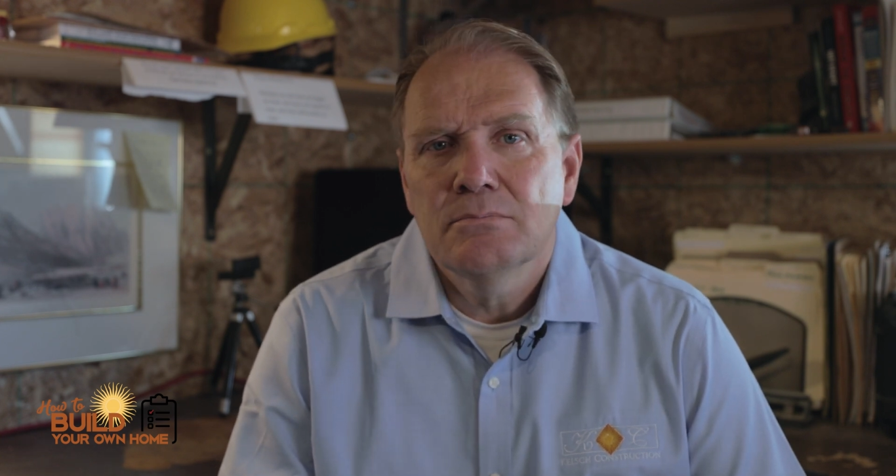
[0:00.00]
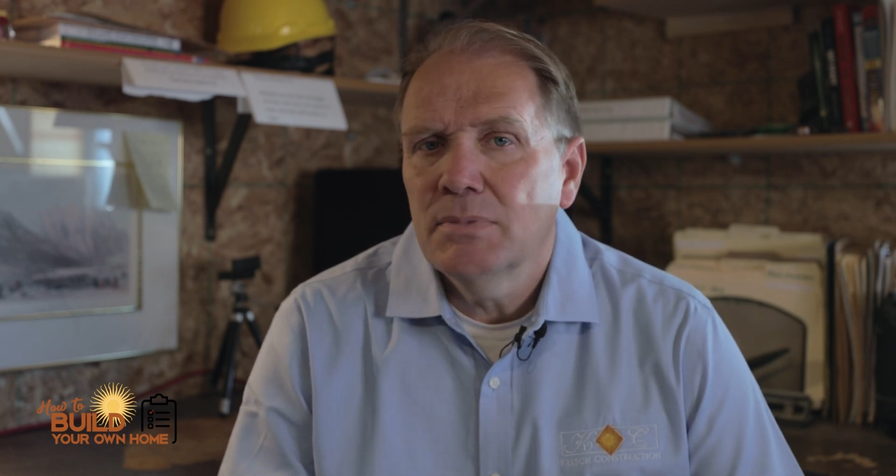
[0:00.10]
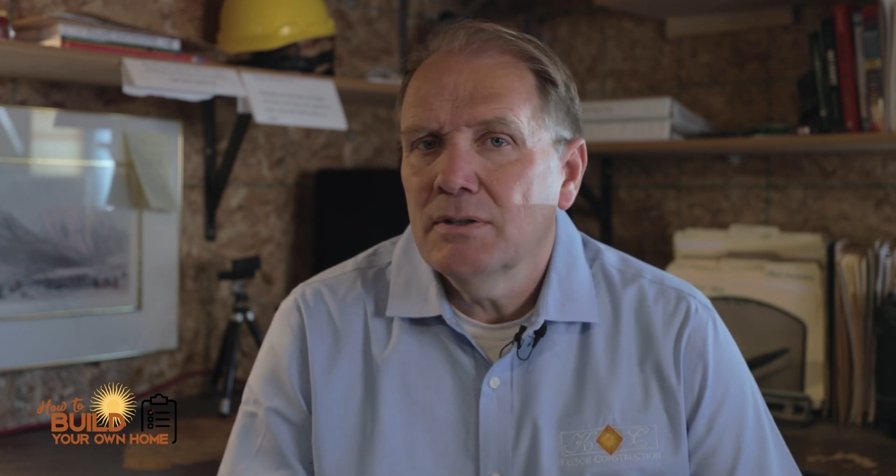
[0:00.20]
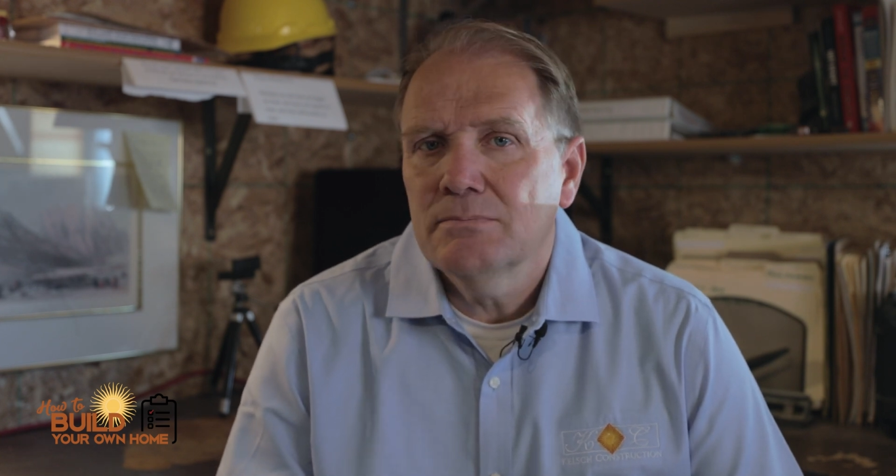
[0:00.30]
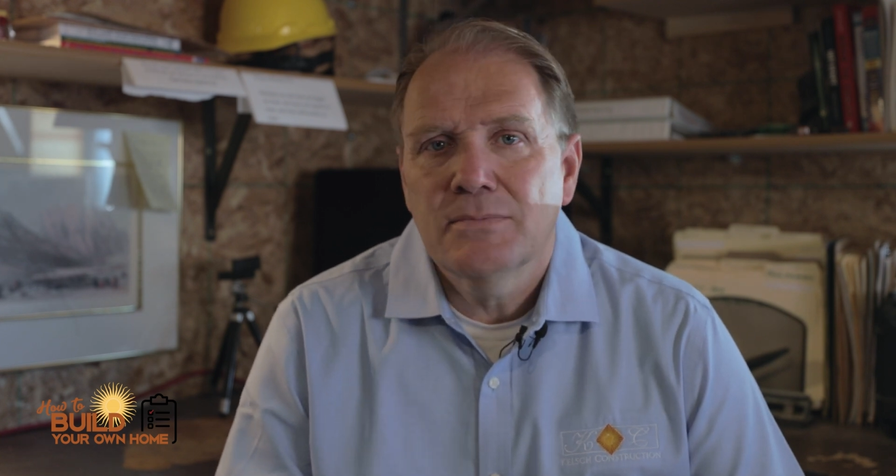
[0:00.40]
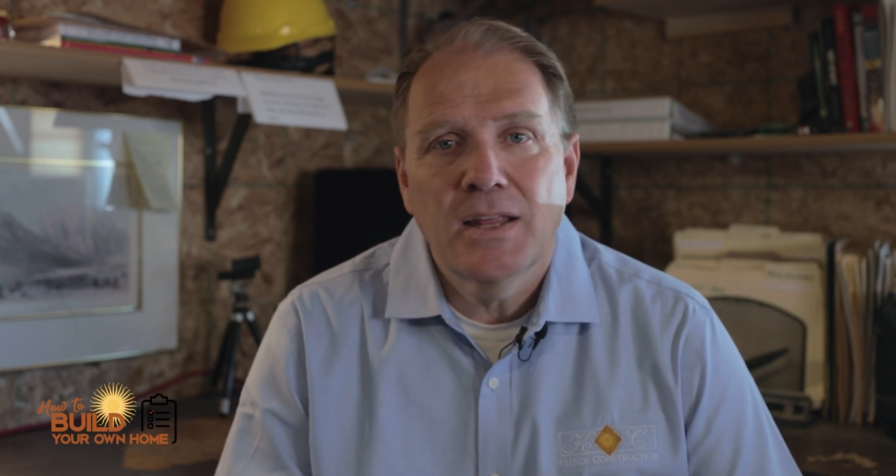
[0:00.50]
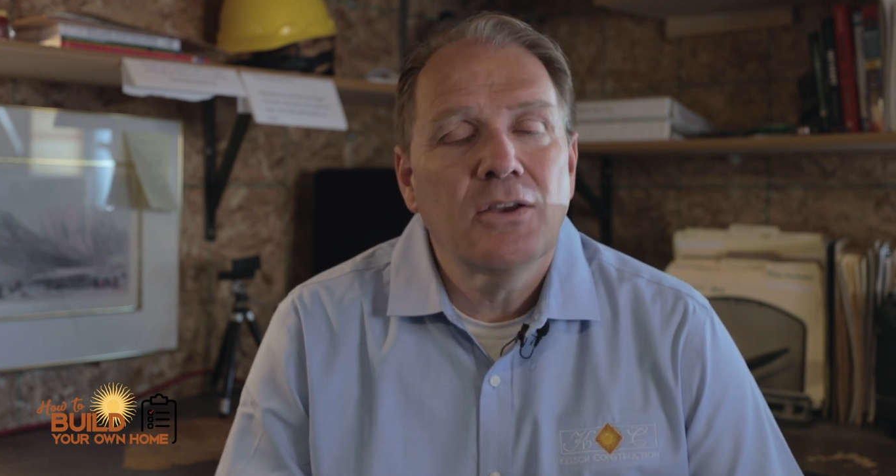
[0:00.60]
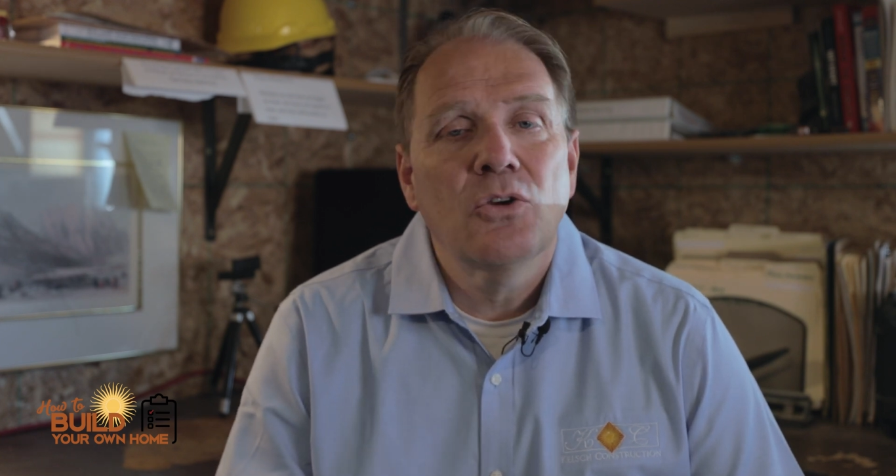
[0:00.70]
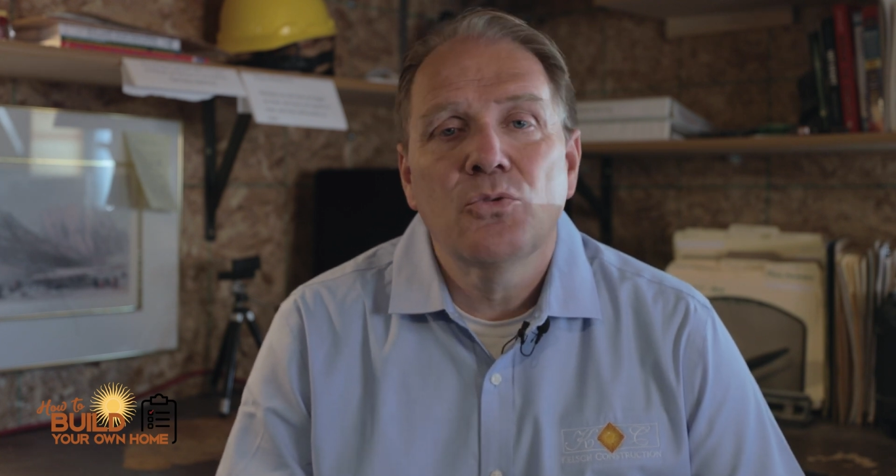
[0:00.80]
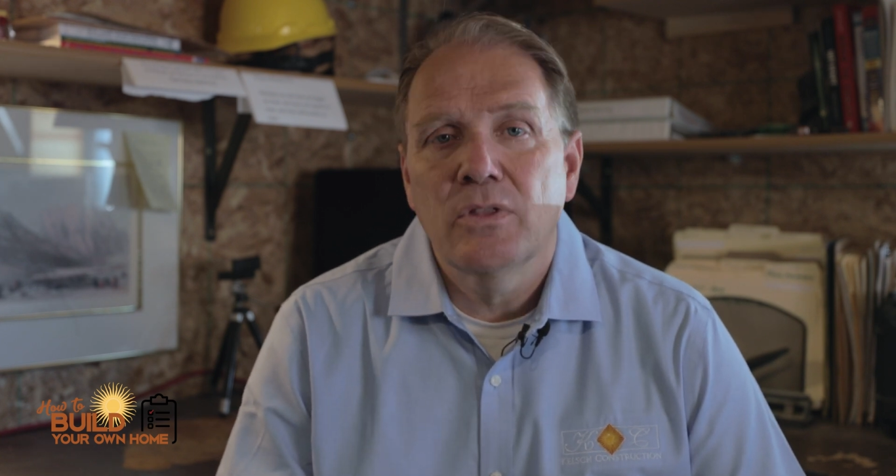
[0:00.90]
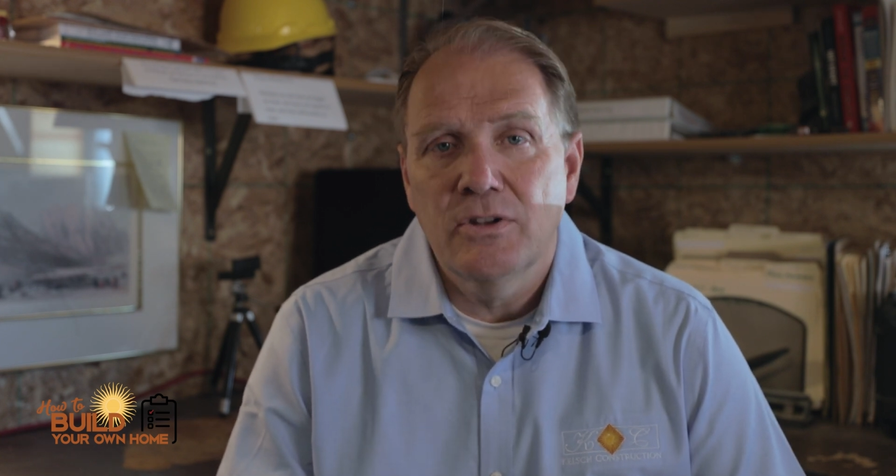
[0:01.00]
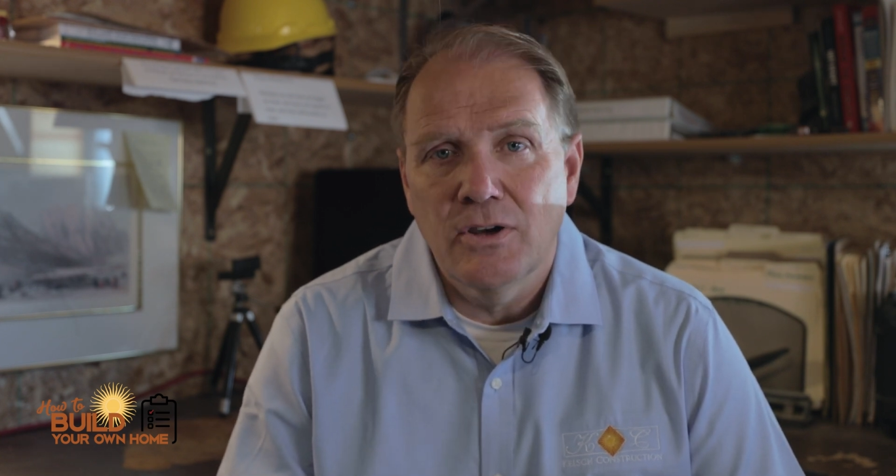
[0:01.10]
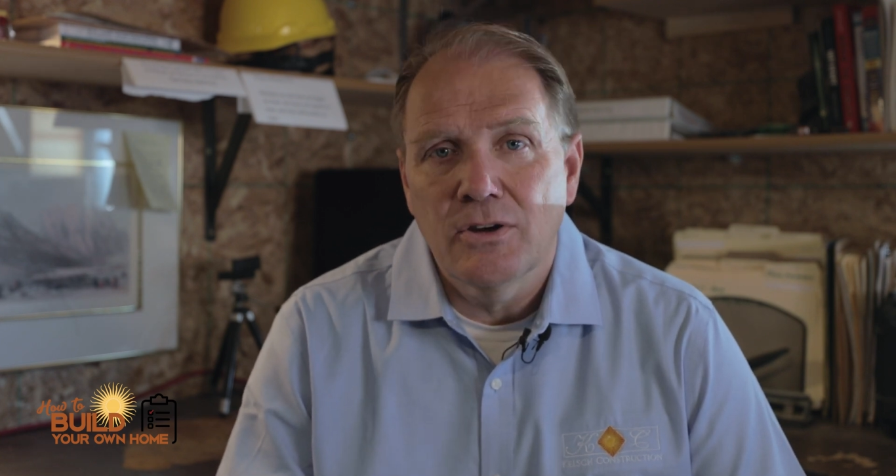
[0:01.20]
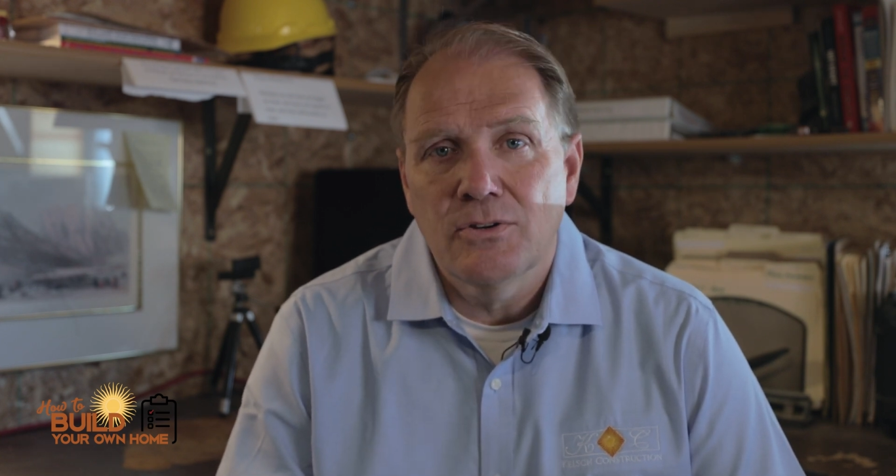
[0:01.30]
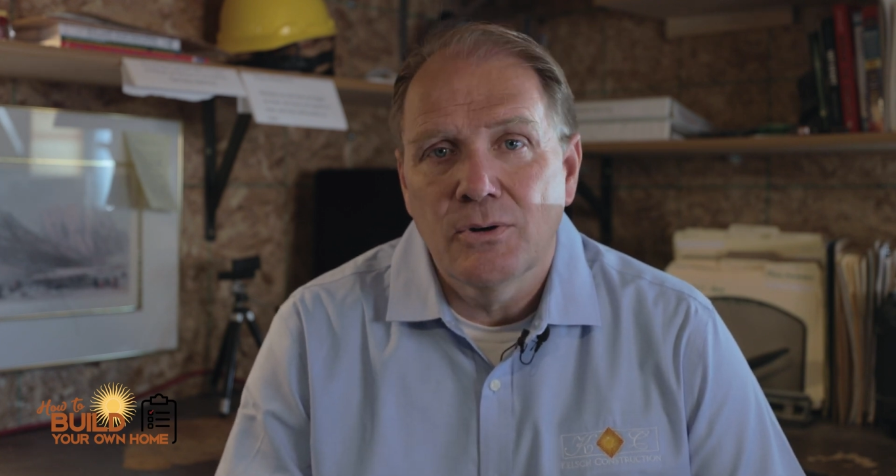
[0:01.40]
but that goes with the
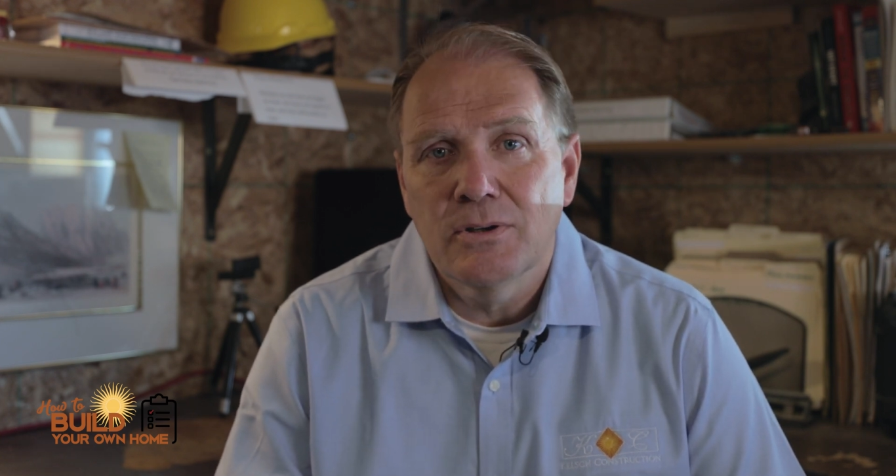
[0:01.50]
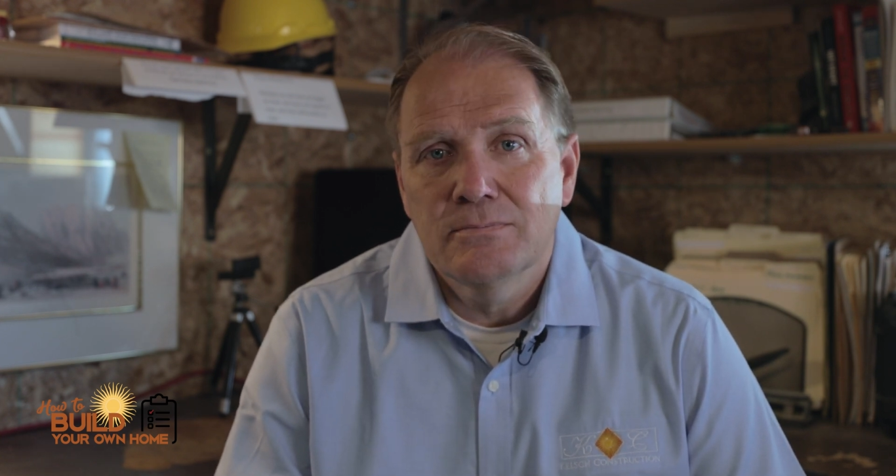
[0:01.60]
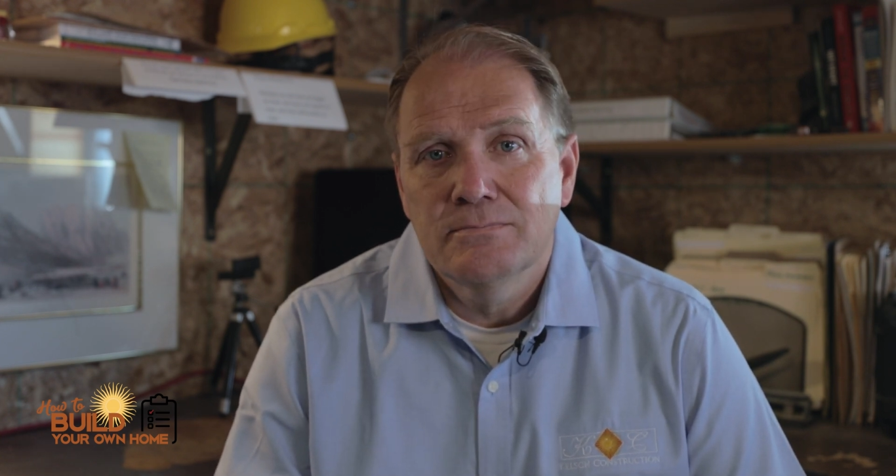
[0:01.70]
territory.